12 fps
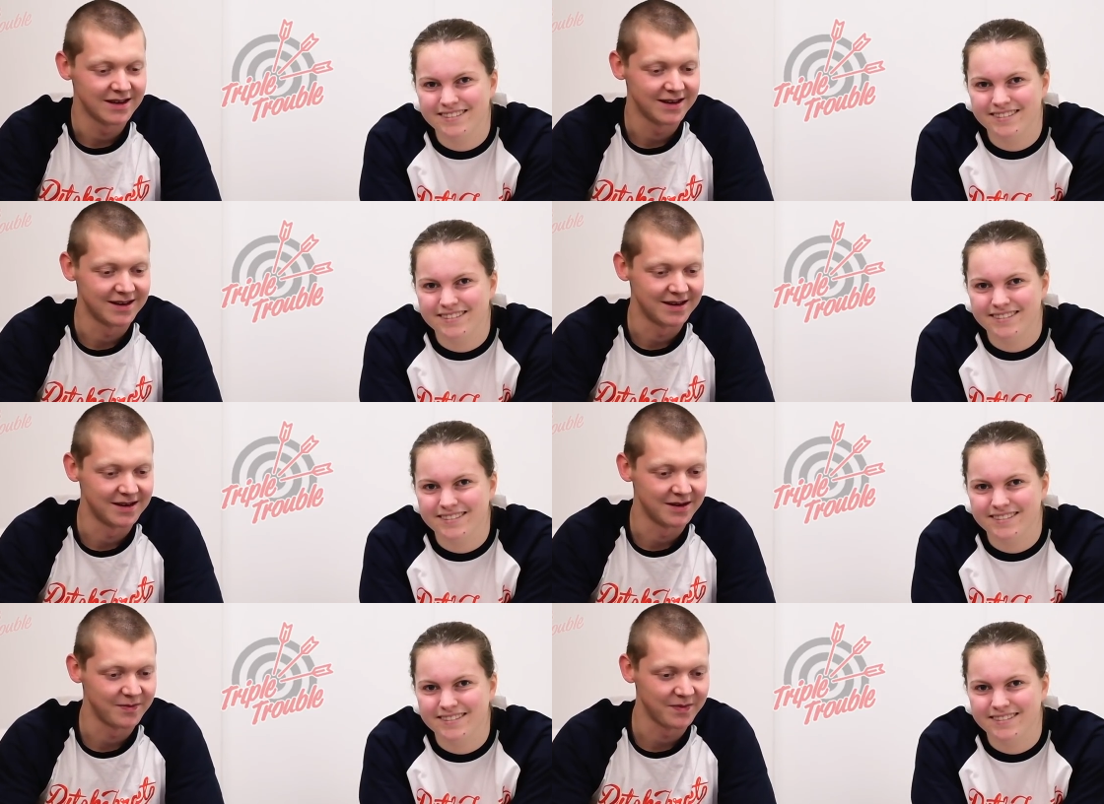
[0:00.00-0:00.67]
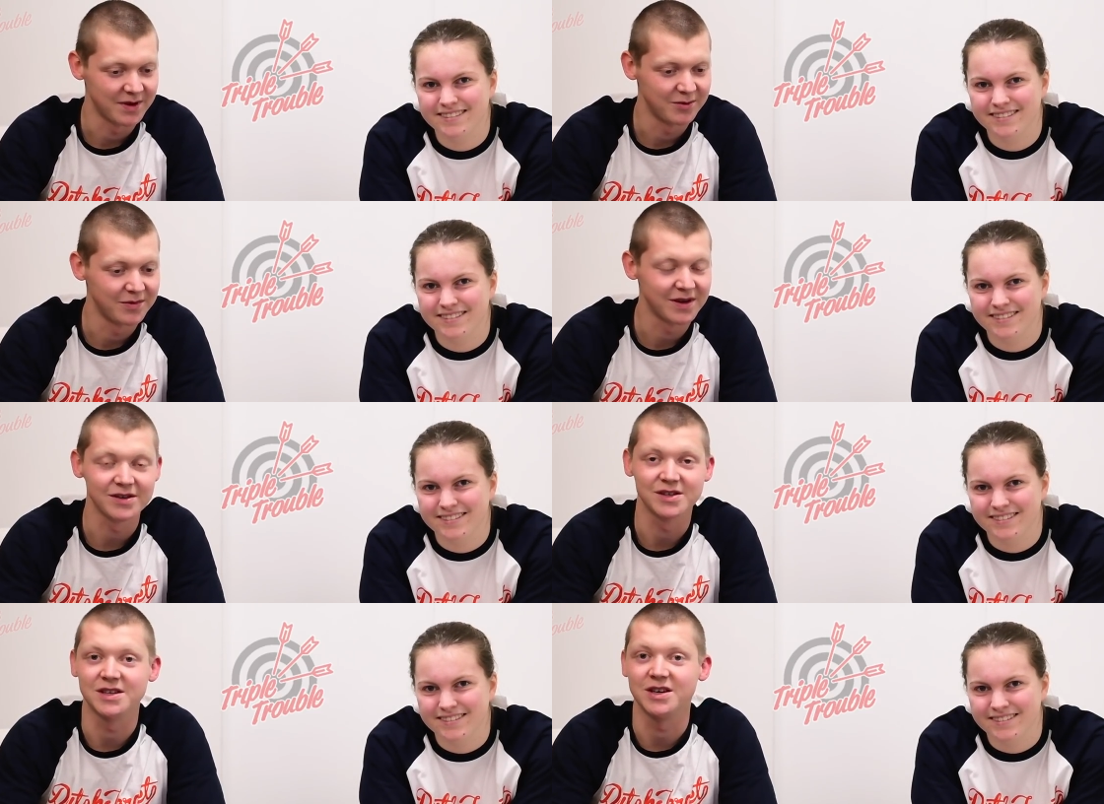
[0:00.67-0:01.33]
Speaker 1: Um,
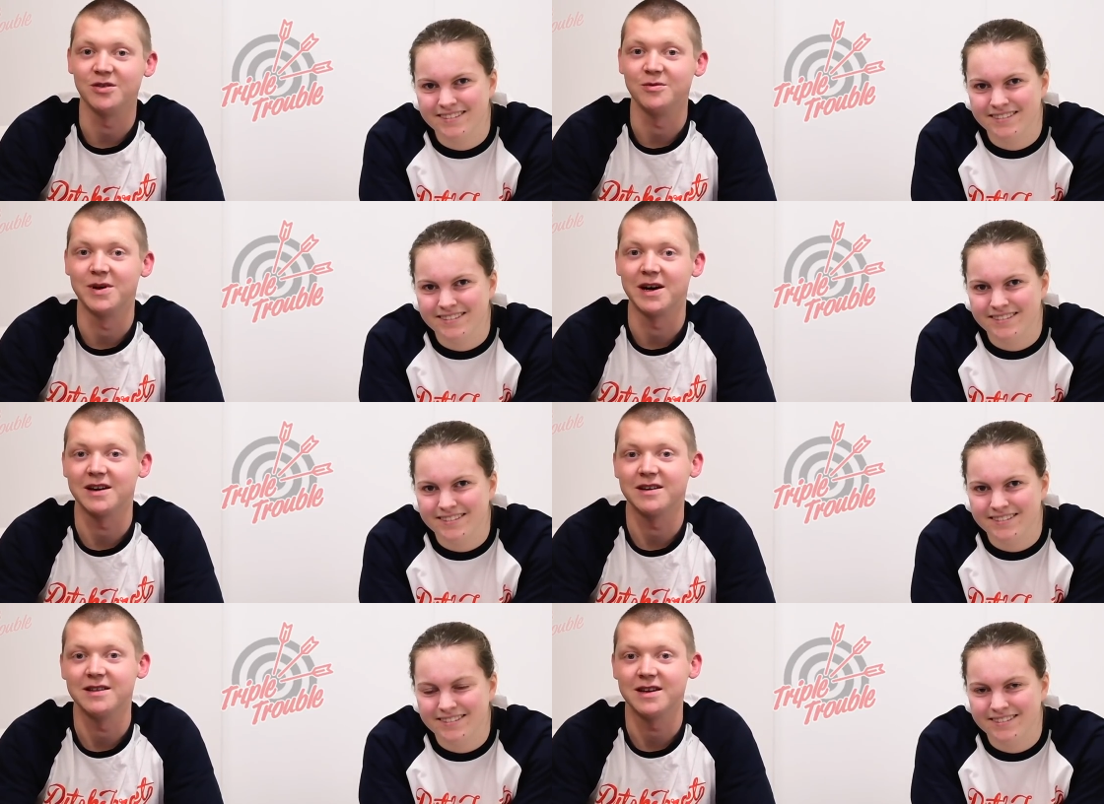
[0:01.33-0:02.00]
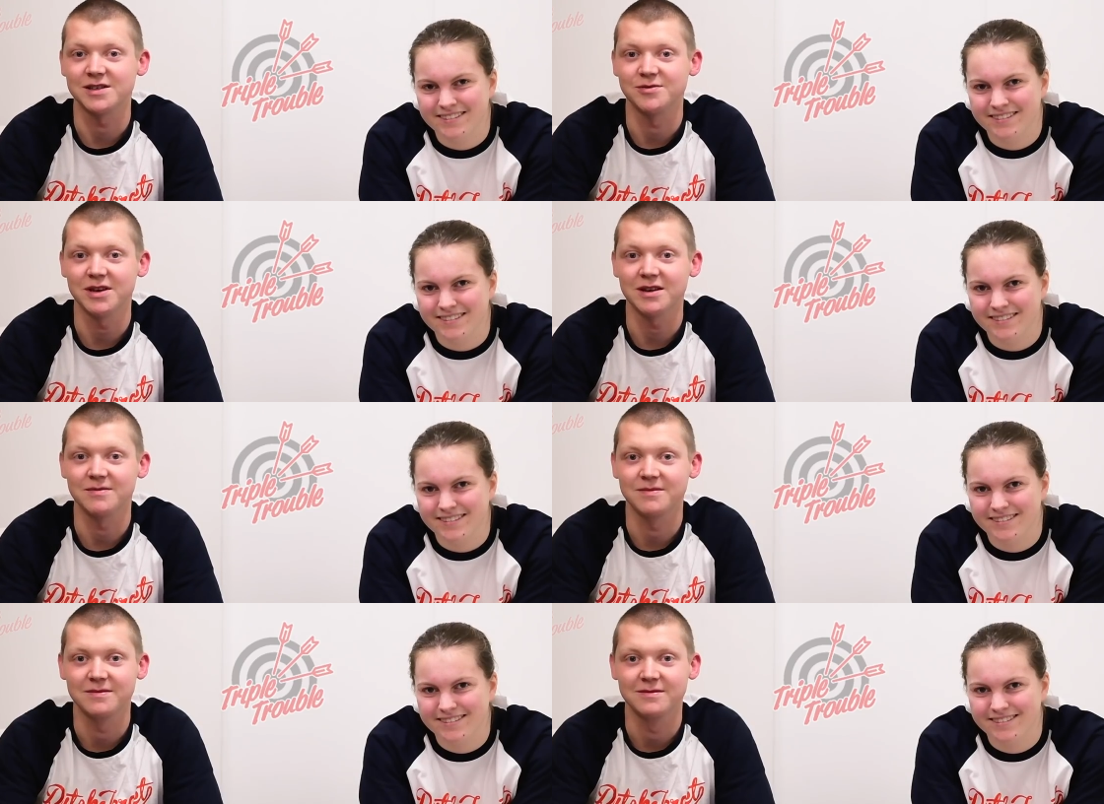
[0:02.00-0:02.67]
we'll see you back next week.